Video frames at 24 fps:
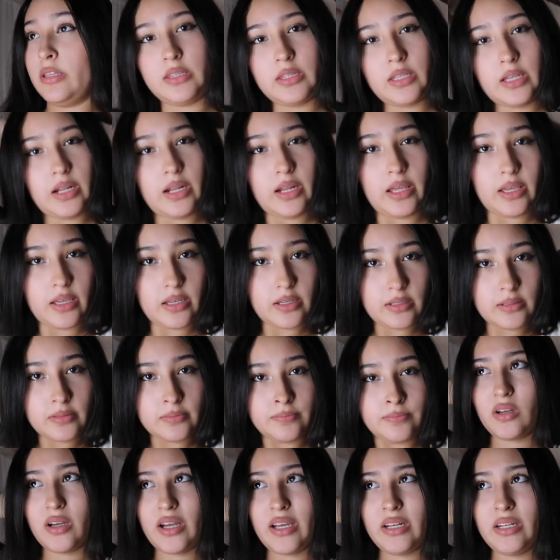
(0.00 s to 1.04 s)
That like
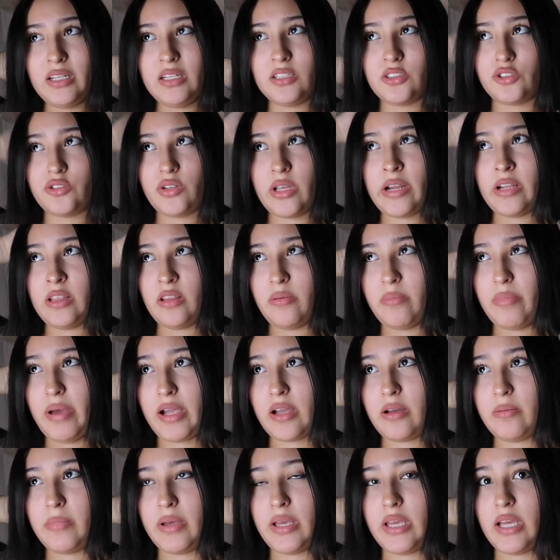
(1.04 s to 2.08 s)
I need to straighten the
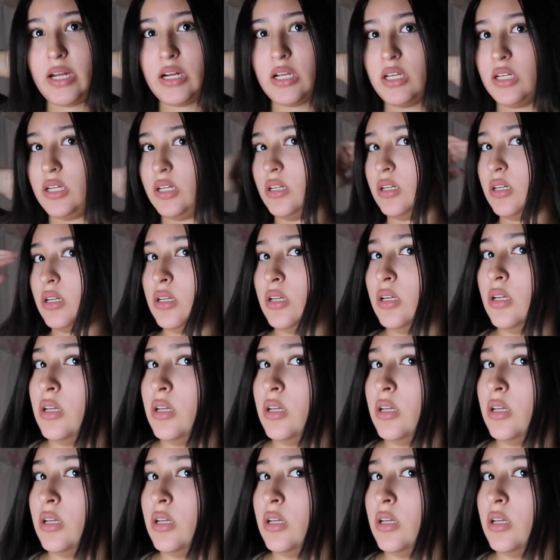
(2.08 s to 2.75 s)
back of my head good.